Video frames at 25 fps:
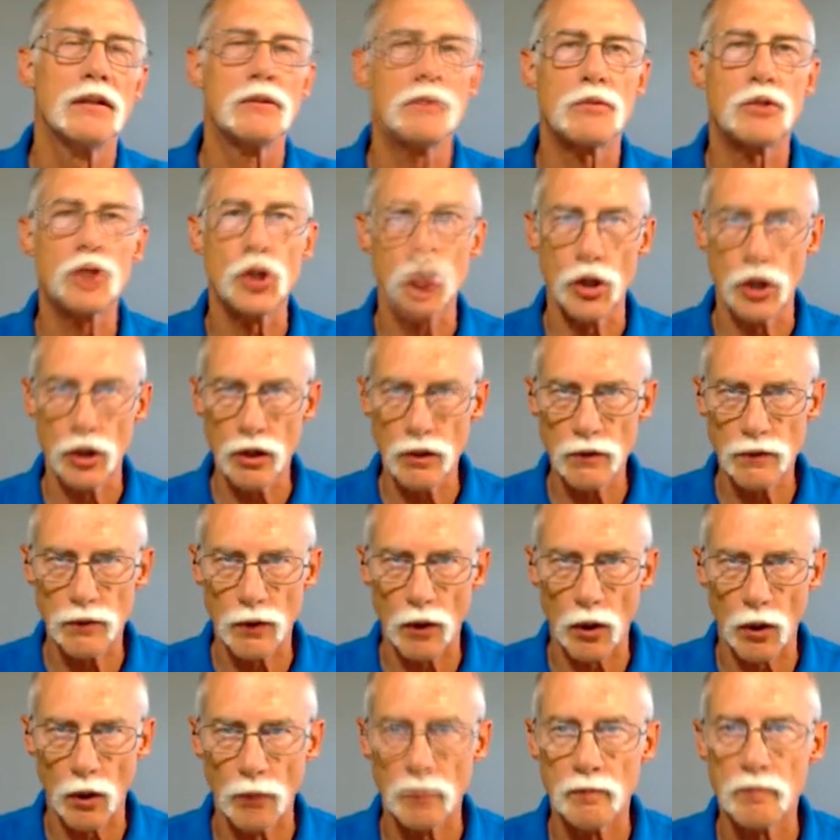
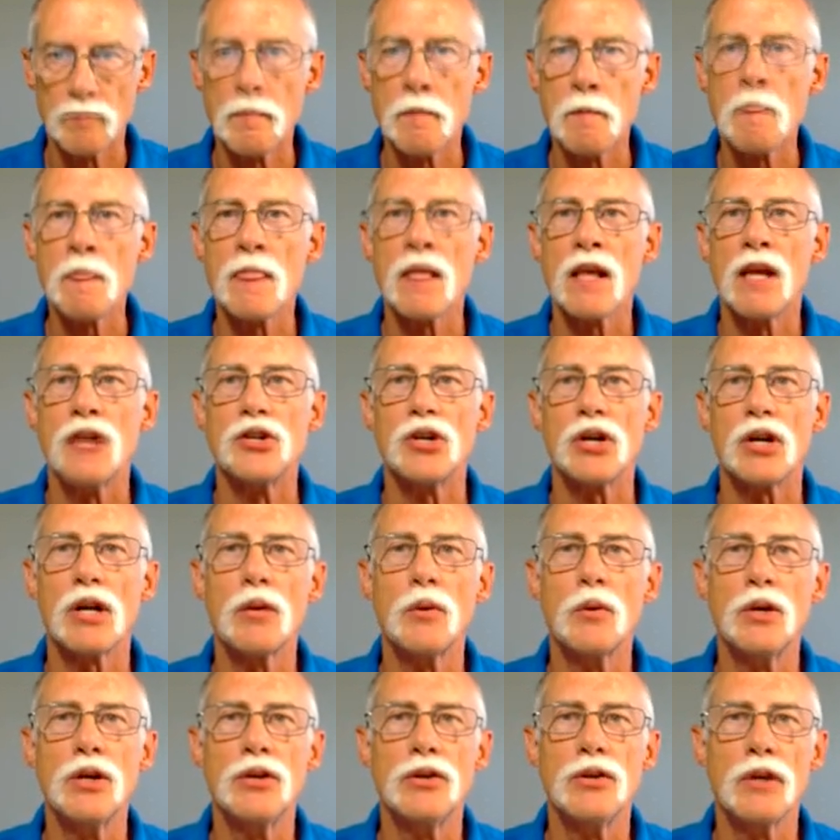twofold. Generally,
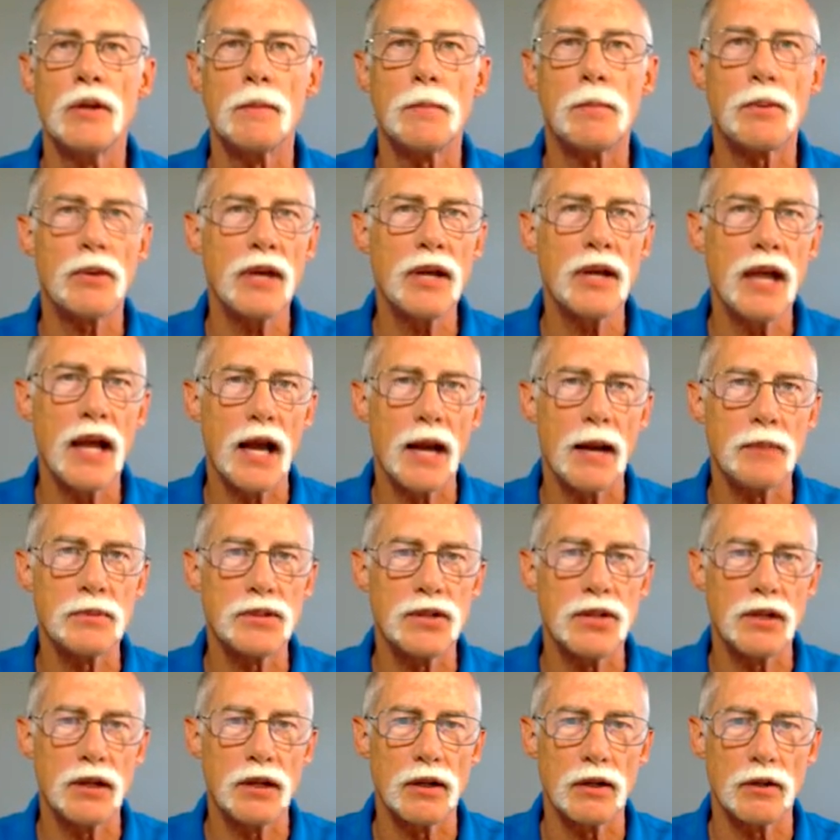when you're doing preamps
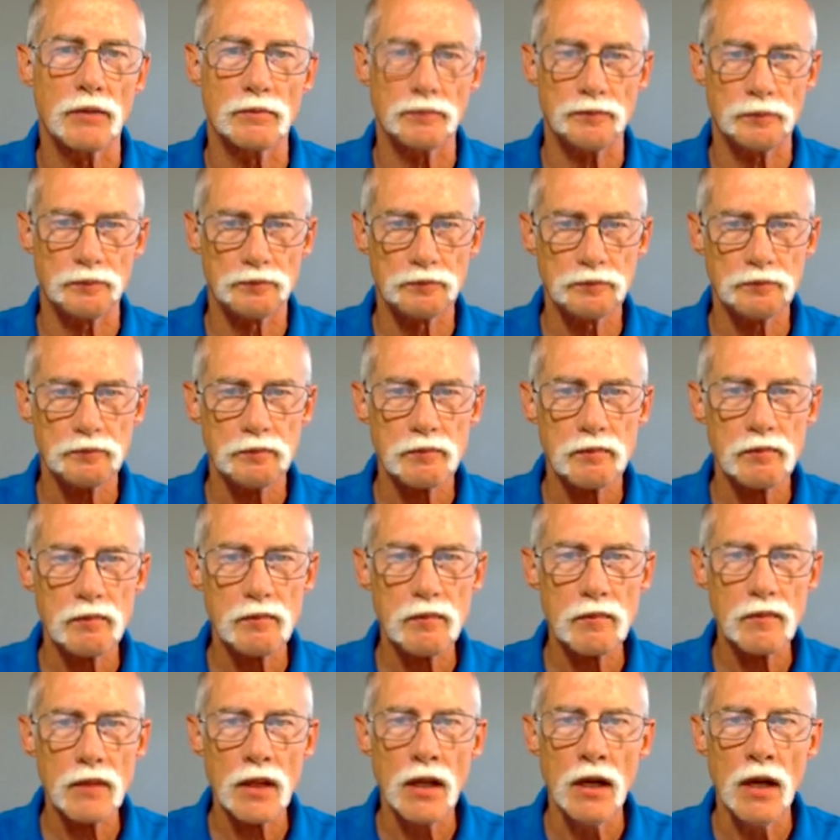here,
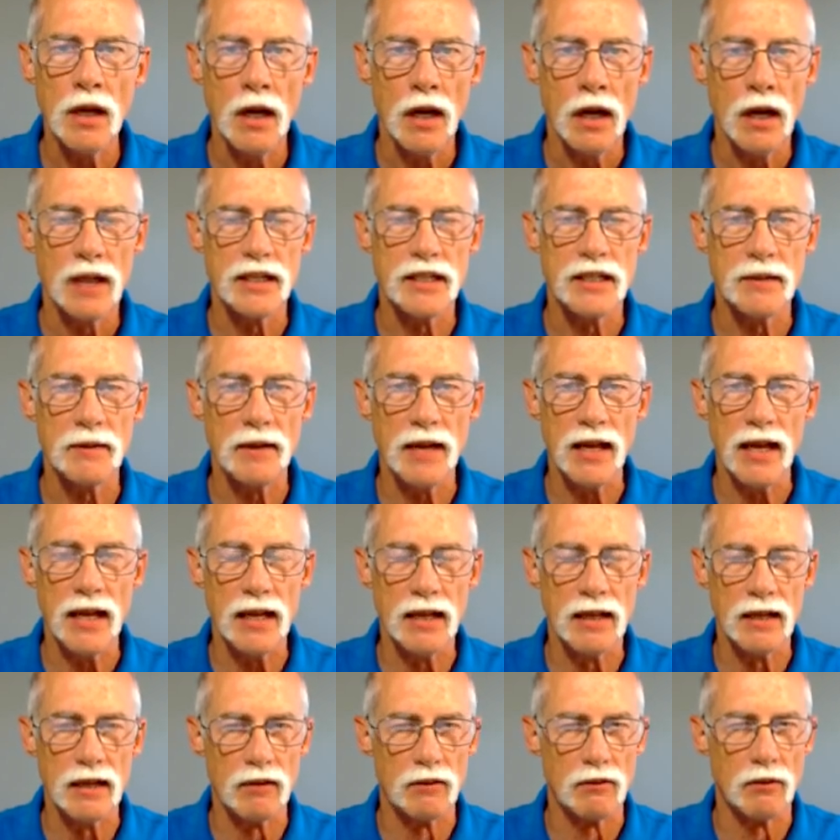the, it,
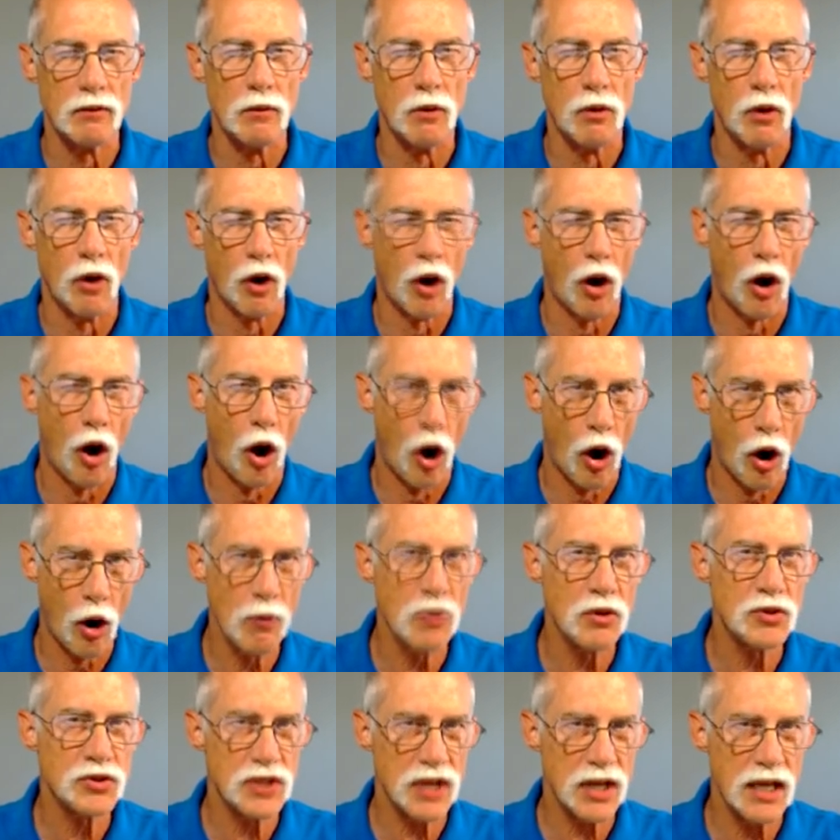
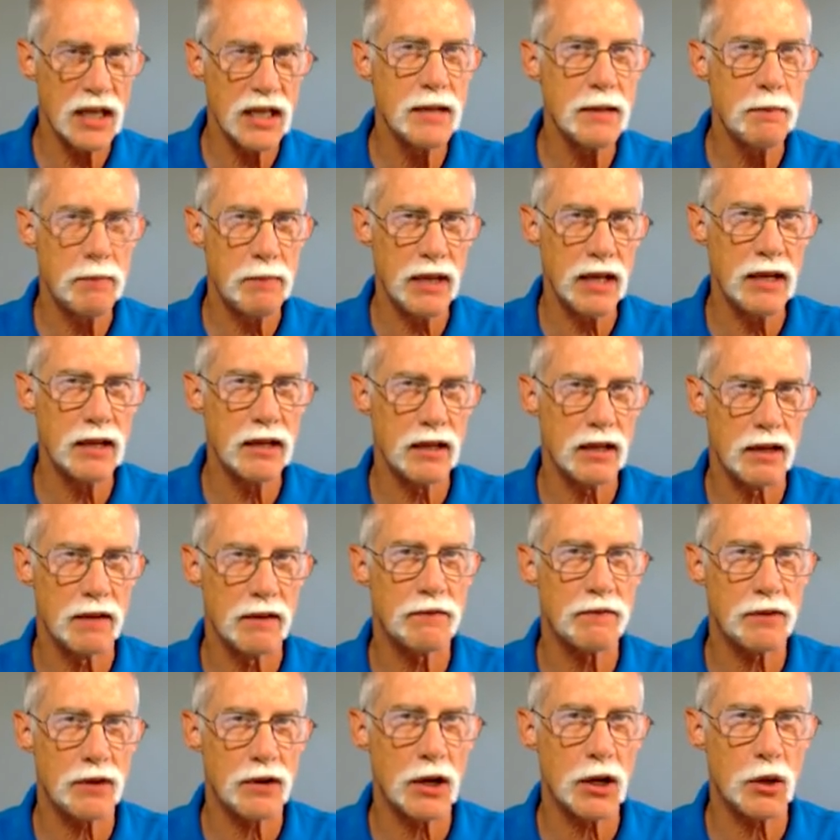almost independent of
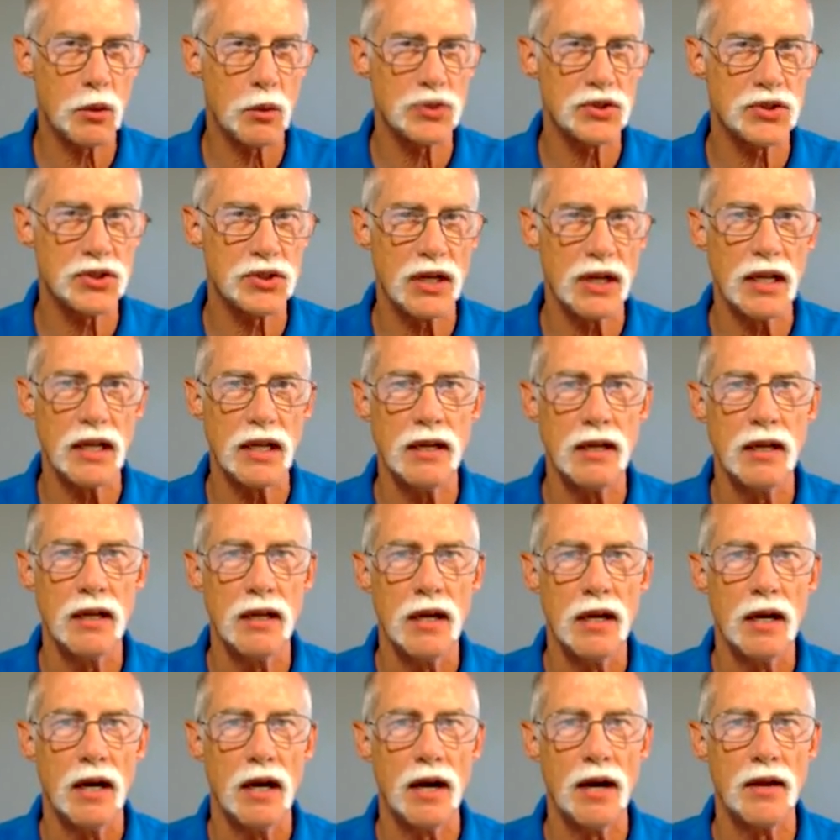frequency,
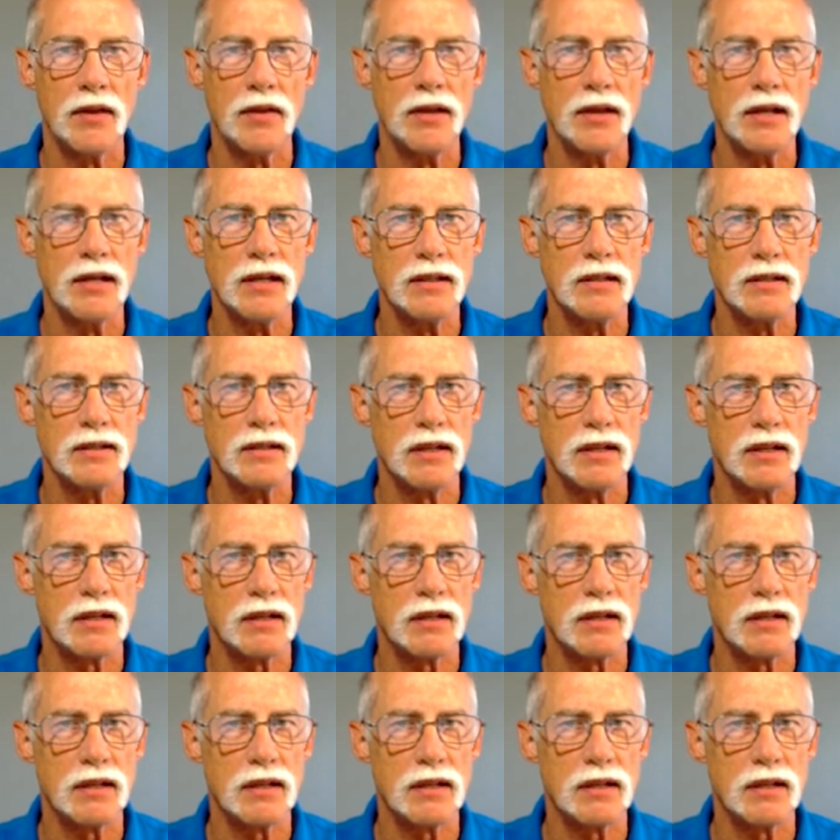uh, the, the